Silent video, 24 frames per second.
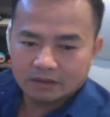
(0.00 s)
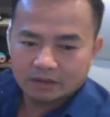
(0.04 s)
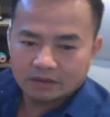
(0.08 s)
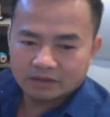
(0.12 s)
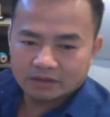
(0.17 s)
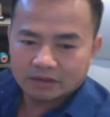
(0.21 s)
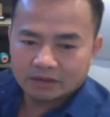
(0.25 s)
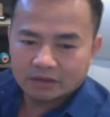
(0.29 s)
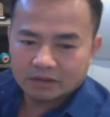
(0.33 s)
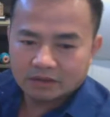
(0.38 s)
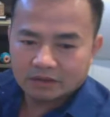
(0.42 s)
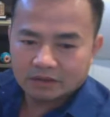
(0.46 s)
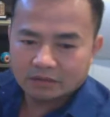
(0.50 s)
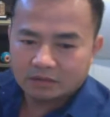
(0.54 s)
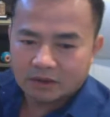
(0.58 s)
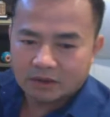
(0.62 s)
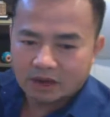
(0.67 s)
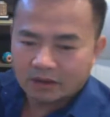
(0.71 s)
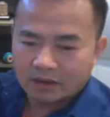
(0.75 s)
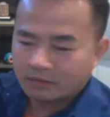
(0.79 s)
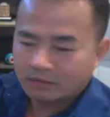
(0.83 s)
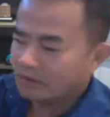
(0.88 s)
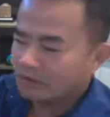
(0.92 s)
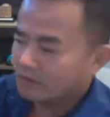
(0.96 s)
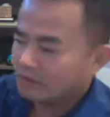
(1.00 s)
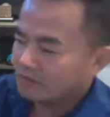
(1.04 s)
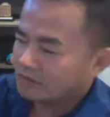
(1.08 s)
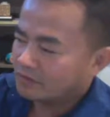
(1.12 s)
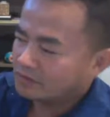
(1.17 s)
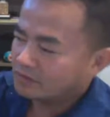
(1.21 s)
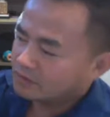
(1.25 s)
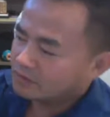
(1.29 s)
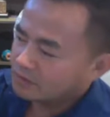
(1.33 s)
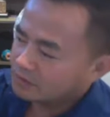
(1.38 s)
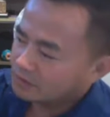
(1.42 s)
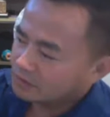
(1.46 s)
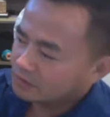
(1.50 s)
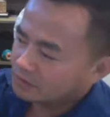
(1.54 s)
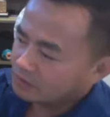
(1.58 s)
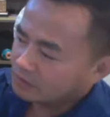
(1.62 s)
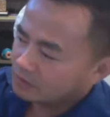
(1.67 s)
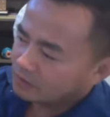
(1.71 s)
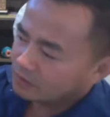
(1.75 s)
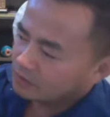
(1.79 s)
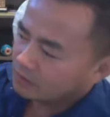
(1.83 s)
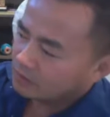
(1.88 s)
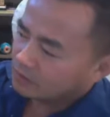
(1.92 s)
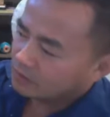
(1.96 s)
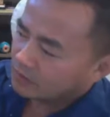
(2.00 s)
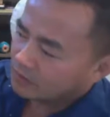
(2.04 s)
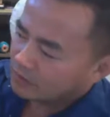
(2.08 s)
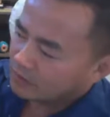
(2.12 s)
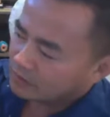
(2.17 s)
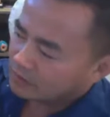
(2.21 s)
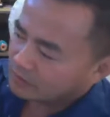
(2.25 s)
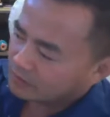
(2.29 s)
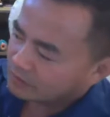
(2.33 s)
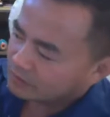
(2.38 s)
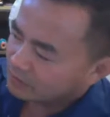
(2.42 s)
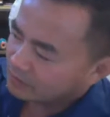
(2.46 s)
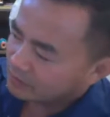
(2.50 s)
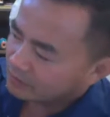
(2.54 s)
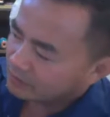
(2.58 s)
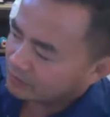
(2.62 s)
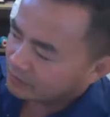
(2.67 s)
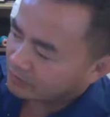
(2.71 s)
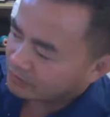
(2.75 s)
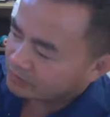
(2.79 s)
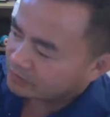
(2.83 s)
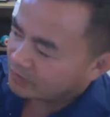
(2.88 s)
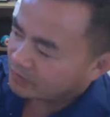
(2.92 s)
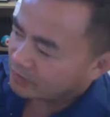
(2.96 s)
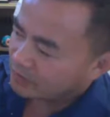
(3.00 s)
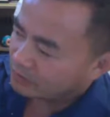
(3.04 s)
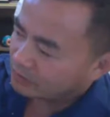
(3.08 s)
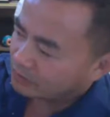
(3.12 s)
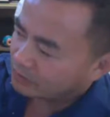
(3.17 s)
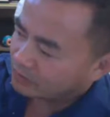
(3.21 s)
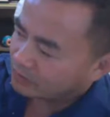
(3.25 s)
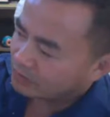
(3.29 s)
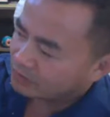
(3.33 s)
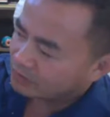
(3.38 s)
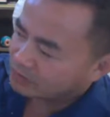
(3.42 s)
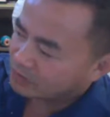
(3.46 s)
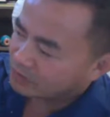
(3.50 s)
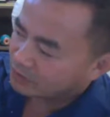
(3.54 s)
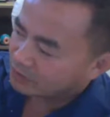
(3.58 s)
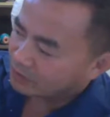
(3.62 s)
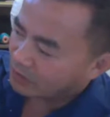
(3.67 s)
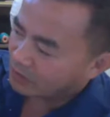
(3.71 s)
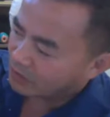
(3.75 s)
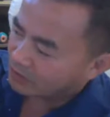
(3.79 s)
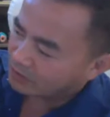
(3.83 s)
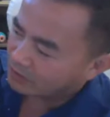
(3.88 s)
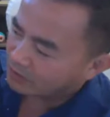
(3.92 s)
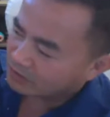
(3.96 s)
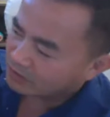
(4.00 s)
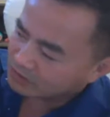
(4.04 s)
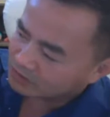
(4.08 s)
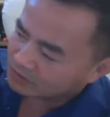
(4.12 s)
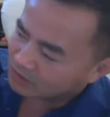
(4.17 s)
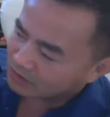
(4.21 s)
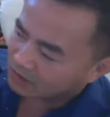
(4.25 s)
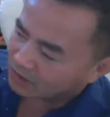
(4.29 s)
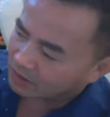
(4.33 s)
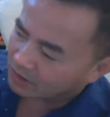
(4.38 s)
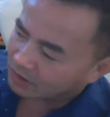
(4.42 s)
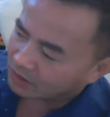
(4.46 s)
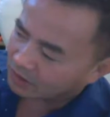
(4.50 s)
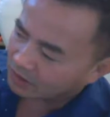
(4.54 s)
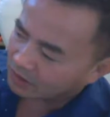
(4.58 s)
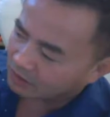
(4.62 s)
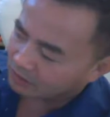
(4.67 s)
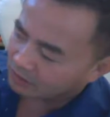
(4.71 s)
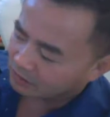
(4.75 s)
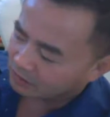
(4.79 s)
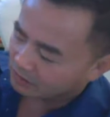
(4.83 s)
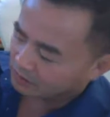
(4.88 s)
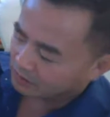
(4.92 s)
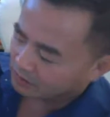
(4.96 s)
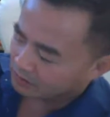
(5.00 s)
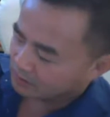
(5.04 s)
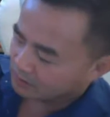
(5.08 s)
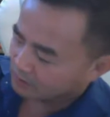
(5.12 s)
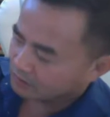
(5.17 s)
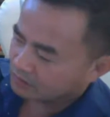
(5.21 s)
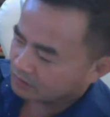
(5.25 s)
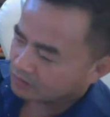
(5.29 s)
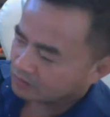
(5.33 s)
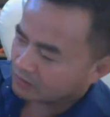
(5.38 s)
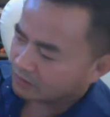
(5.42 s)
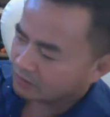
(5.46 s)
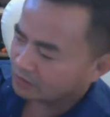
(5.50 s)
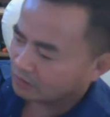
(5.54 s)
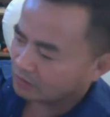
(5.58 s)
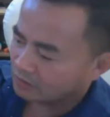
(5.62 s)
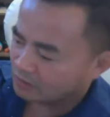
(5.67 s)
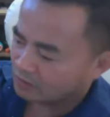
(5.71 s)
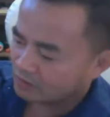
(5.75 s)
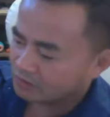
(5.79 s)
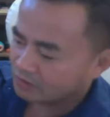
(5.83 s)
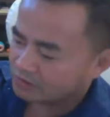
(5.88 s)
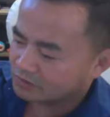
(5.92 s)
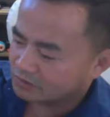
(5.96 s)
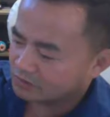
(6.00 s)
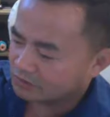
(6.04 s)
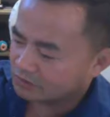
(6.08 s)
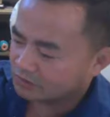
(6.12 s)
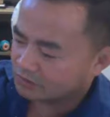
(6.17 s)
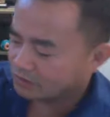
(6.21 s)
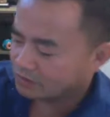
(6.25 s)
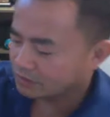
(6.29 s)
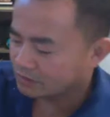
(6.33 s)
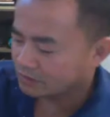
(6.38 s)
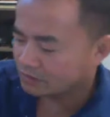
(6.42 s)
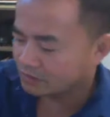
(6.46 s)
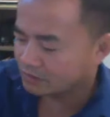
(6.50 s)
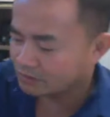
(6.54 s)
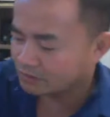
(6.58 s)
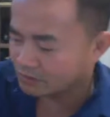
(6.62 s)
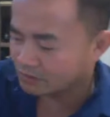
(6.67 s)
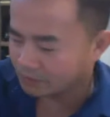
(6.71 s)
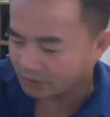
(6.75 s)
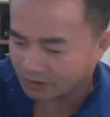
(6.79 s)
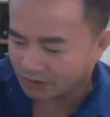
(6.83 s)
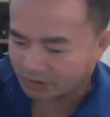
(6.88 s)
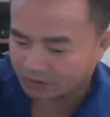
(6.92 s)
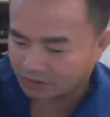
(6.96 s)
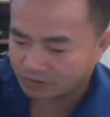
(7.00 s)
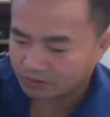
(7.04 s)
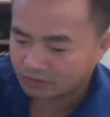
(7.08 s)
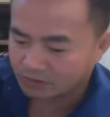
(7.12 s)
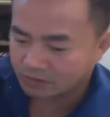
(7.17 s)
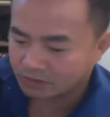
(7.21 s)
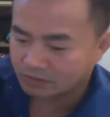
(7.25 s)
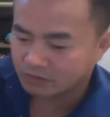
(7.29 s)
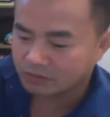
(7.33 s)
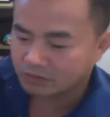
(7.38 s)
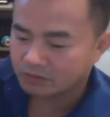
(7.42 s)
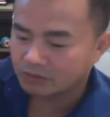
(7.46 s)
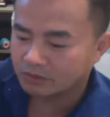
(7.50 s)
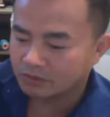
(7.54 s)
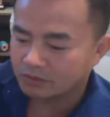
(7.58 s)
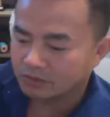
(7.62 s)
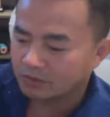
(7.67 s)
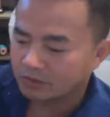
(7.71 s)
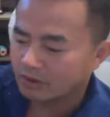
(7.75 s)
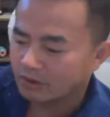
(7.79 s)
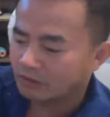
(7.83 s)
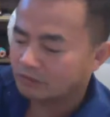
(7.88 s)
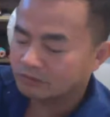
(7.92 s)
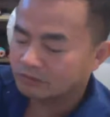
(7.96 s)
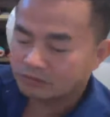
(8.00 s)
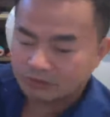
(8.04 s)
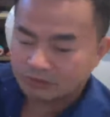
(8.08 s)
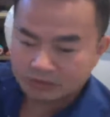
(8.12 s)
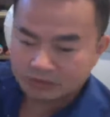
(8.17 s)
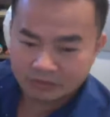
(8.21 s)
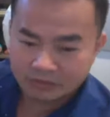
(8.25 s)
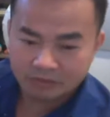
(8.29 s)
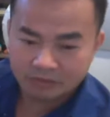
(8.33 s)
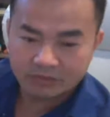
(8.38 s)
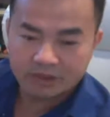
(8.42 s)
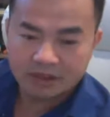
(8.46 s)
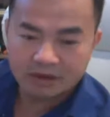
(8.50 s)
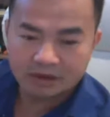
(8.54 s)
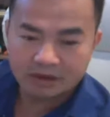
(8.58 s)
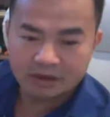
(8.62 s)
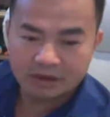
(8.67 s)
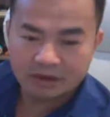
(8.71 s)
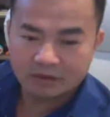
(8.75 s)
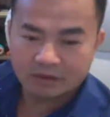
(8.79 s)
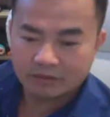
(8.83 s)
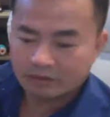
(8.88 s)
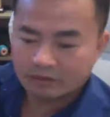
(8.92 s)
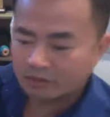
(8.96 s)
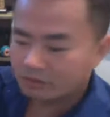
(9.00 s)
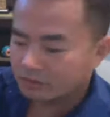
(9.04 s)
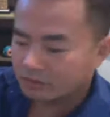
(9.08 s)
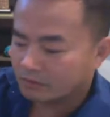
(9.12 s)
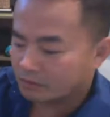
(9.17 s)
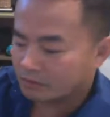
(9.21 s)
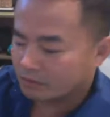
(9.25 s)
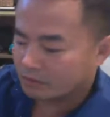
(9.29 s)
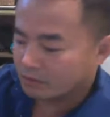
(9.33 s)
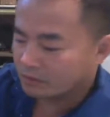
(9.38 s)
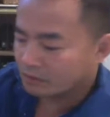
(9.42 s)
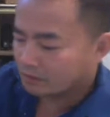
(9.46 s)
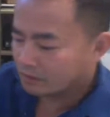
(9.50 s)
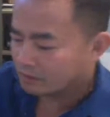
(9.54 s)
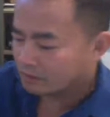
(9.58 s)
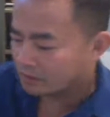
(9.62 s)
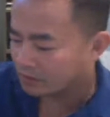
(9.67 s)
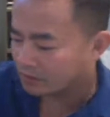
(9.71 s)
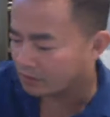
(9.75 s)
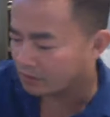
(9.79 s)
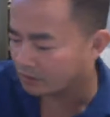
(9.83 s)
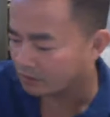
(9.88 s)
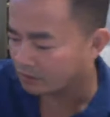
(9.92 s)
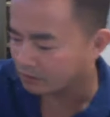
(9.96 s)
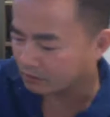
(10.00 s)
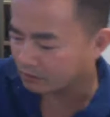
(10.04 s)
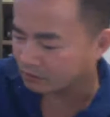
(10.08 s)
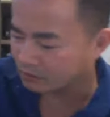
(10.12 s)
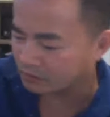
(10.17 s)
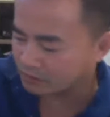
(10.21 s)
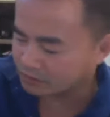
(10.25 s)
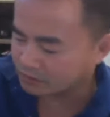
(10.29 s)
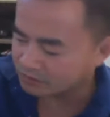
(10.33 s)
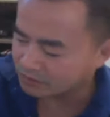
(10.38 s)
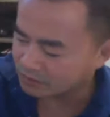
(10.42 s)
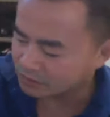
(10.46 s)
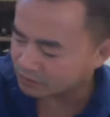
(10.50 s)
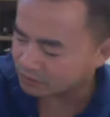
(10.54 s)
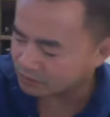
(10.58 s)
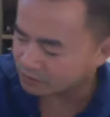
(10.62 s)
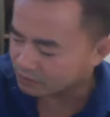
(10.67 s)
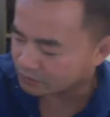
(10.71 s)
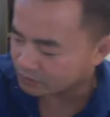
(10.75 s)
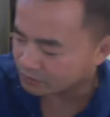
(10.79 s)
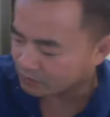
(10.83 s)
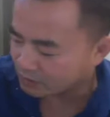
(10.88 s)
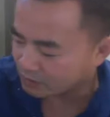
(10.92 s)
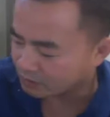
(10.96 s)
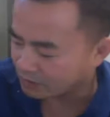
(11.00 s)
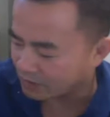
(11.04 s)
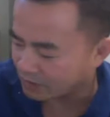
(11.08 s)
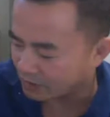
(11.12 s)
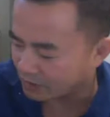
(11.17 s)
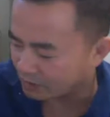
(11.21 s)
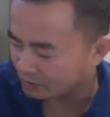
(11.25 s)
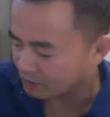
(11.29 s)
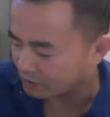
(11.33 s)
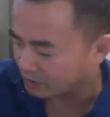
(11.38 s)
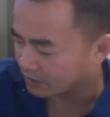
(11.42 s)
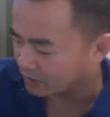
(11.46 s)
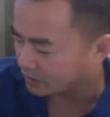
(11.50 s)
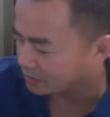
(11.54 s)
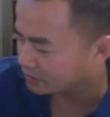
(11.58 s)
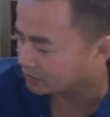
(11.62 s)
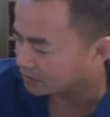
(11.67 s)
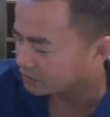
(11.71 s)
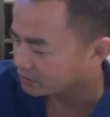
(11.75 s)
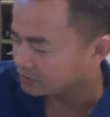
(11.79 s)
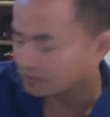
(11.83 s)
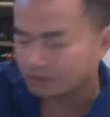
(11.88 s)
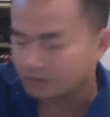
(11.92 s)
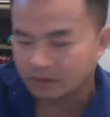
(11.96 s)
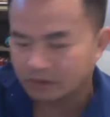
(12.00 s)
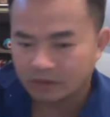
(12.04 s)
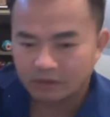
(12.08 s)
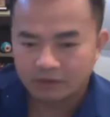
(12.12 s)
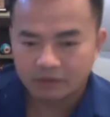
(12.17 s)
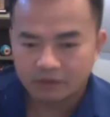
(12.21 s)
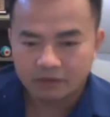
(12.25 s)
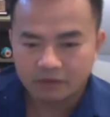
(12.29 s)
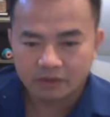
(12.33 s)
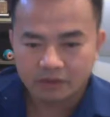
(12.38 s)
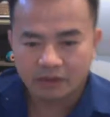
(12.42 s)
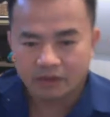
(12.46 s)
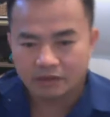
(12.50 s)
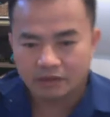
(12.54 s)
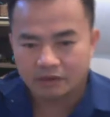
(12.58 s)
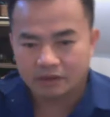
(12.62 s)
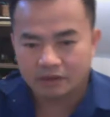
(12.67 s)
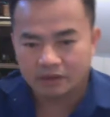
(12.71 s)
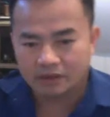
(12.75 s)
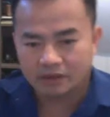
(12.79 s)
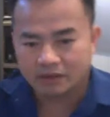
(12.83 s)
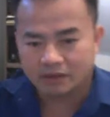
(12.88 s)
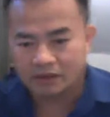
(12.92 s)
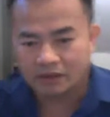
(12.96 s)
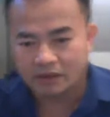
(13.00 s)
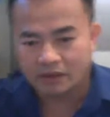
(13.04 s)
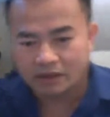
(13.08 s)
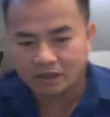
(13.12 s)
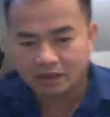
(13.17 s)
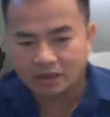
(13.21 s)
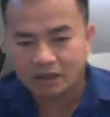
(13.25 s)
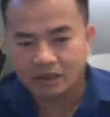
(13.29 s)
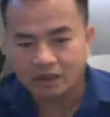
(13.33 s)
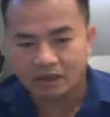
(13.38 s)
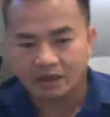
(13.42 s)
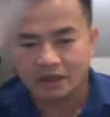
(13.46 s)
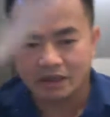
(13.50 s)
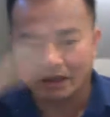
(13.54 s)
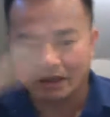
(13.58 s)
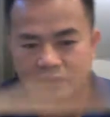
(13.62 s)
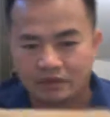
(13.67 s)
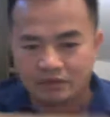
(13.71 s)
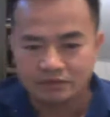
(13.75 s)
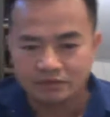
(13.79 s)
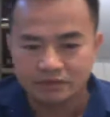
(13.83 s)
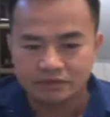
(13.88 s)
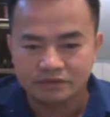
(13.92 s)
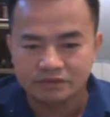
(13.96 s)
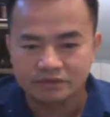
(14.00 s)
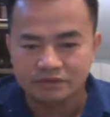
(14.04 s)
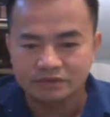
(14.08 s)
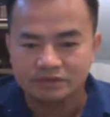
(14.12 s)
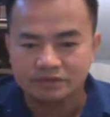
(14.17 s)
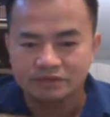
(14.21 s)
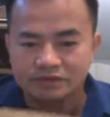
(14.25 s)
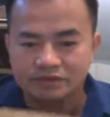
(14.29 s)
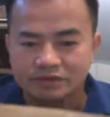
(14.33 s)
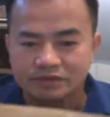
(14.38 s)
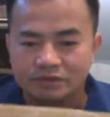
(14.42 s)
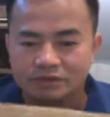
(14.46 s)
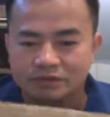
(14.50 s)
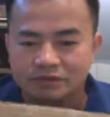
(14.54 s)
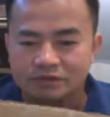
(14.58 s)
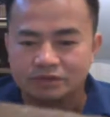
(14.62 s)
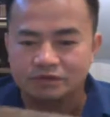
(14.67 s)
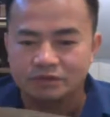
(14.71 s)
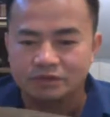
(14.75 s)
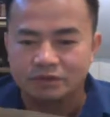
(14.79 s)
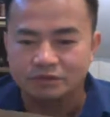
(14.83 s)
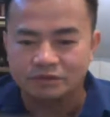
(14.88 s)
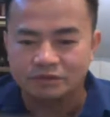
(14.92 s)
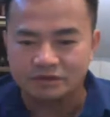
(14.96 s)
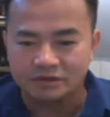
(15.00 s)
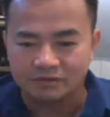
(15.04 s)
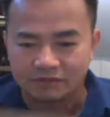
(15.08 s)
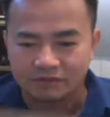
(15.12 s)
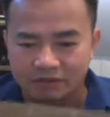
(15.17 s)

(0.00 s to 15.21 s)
take the wide one of the two, like this one, for example. The J part of the J is a little bit larger, so I'm gonna trim that down. Okay, once you trim down the letters, okay, you're gonna need to cut down 6 strips of